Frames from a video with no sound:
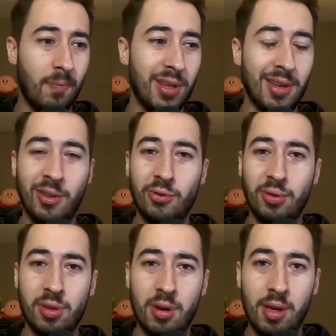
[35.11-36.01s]
the intro
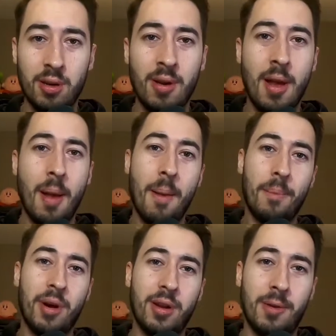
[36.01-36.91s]
song here,
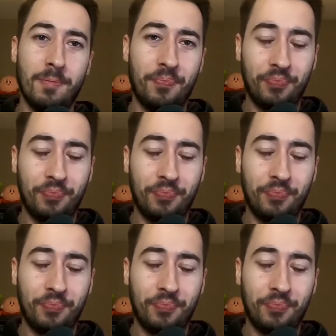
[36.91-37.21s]
but